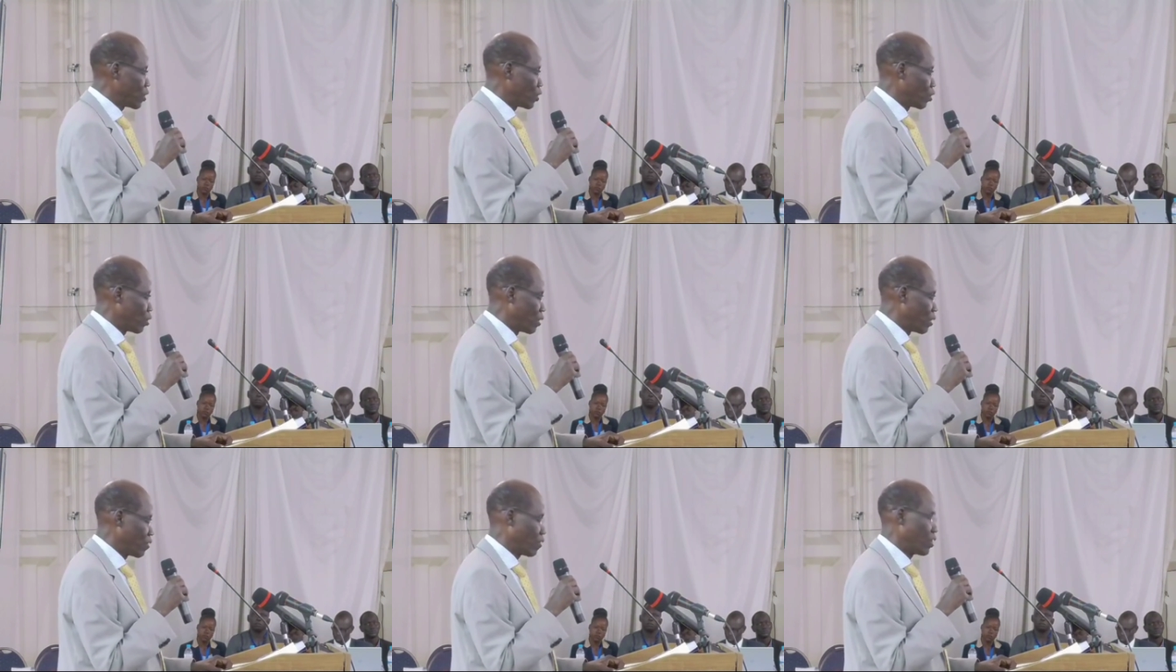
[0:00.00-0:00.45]
to
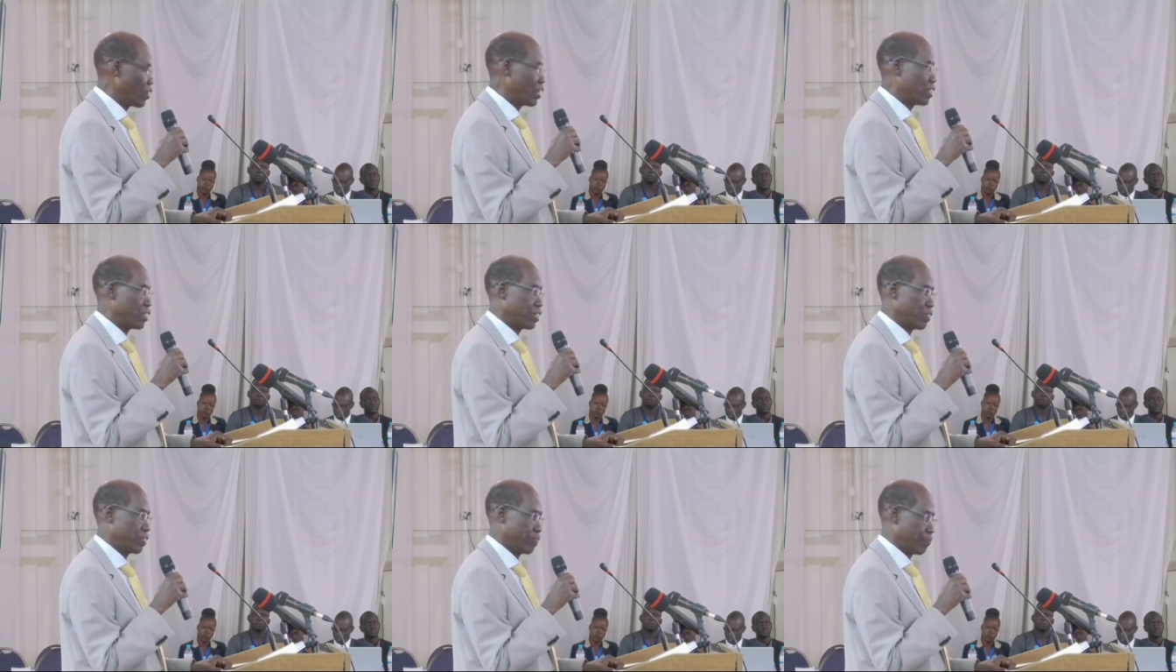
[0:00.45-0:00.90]

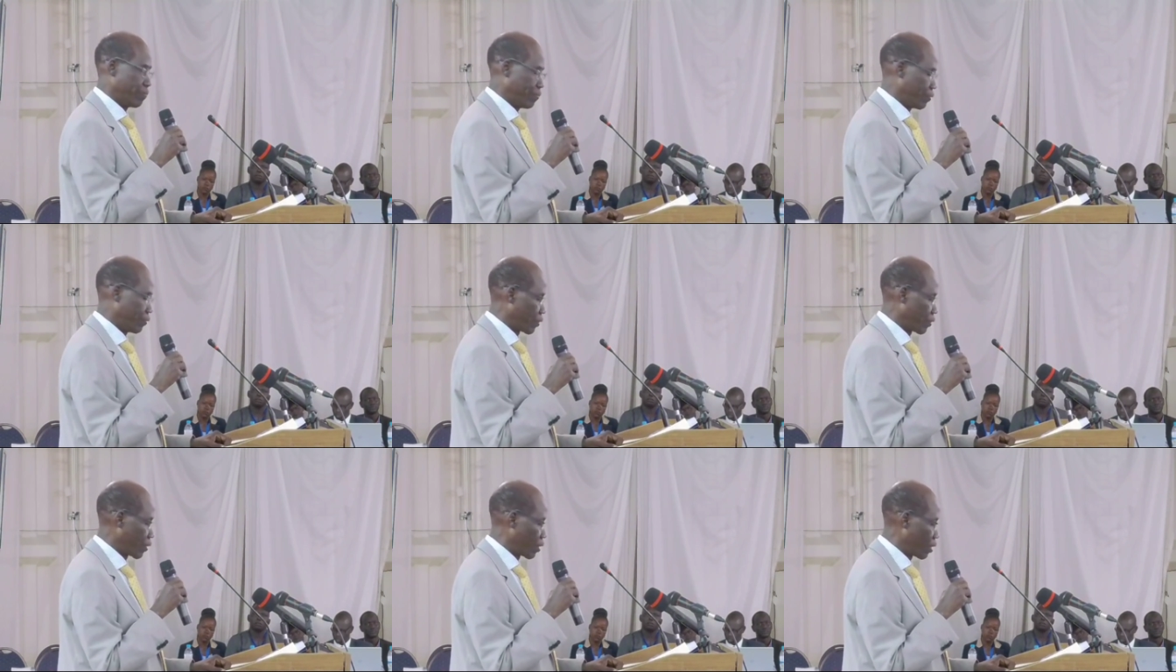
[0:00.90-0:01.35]
inflation,
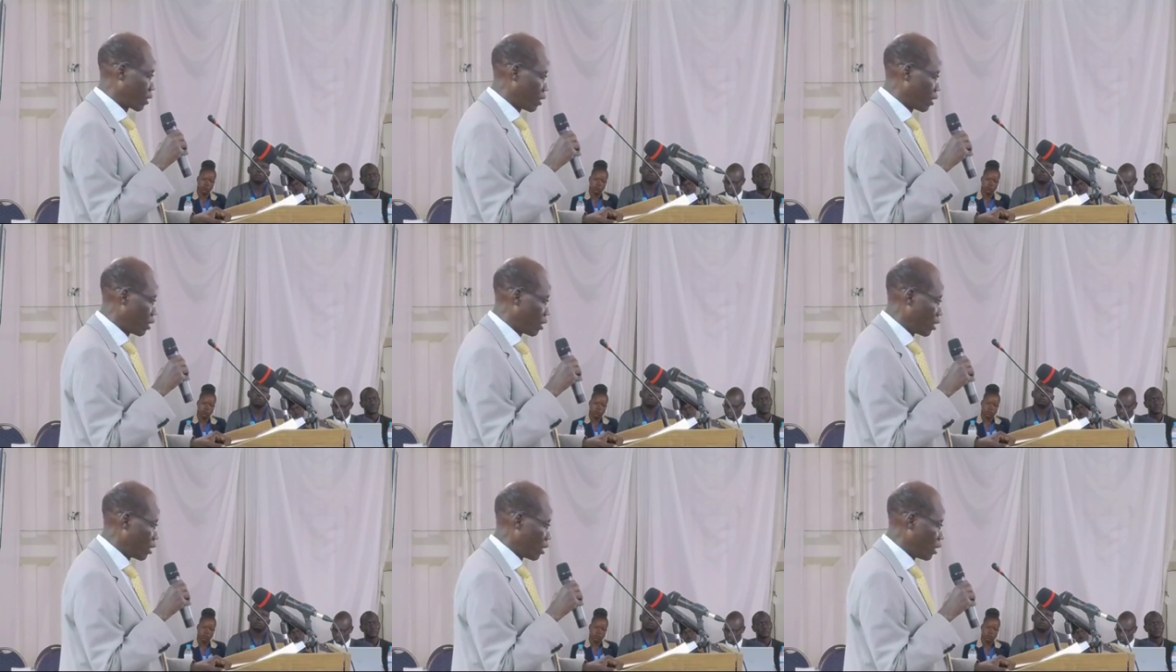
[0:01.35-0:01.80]

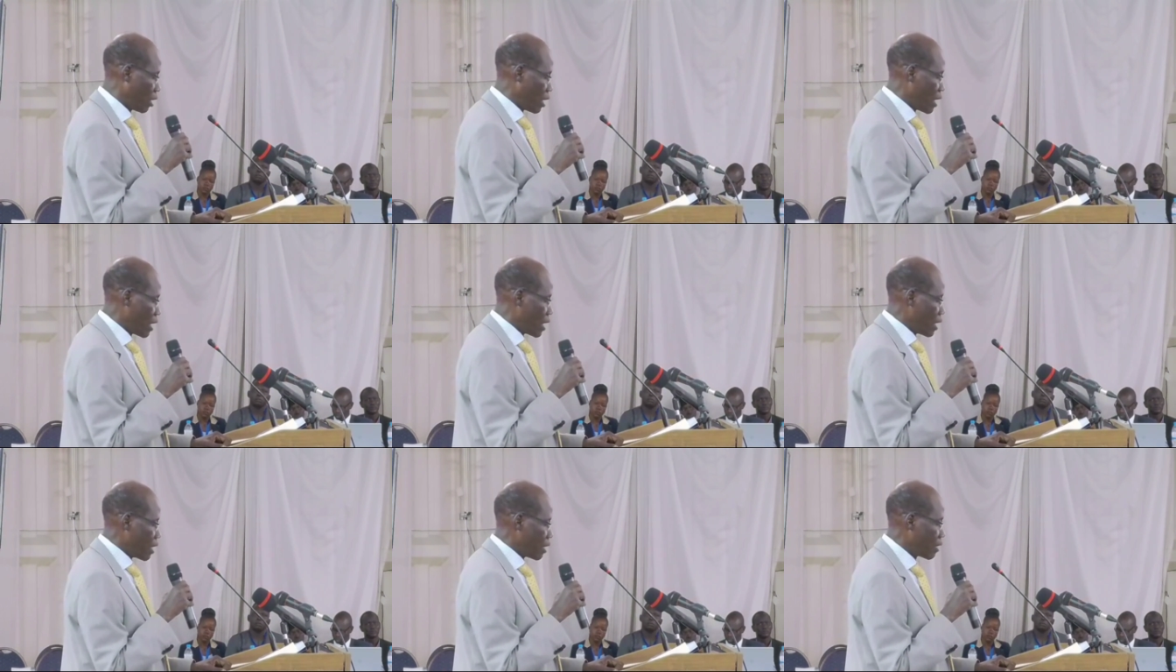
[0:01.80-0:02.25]

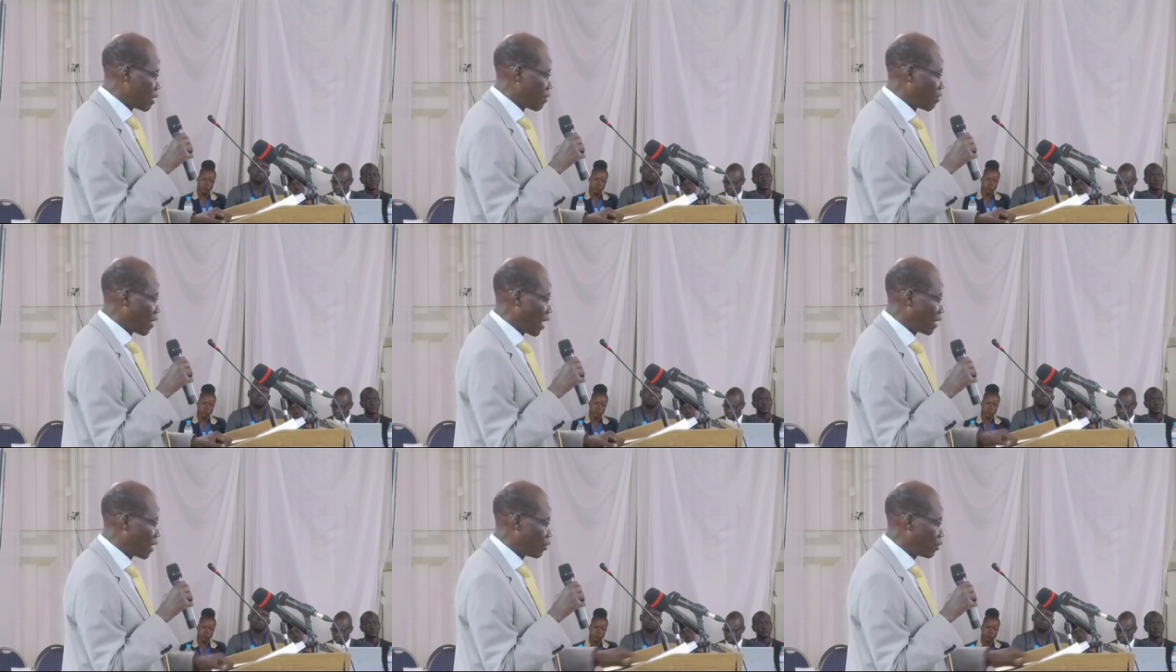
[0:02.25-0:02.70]

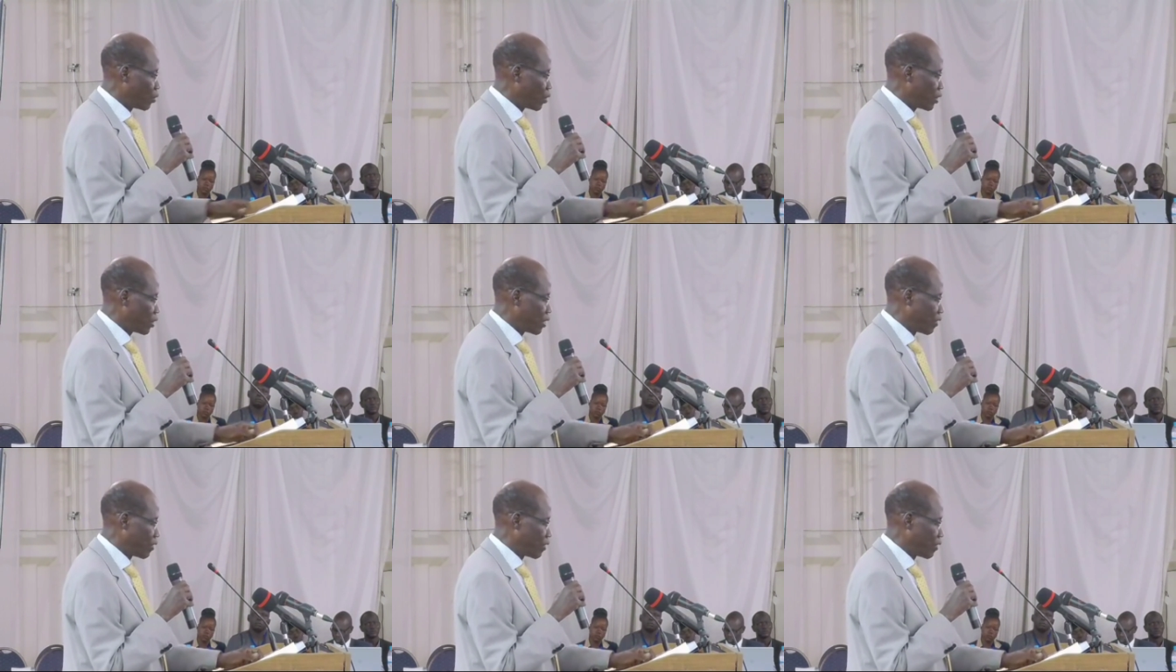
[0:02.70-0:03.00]
revised tuition